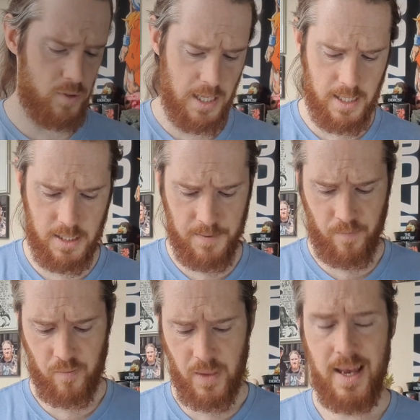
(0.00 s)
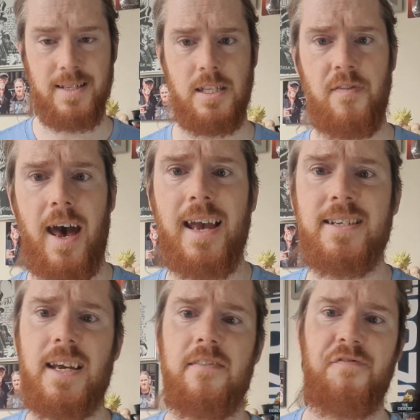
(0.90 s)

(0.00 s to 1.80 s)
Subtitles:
release is another 88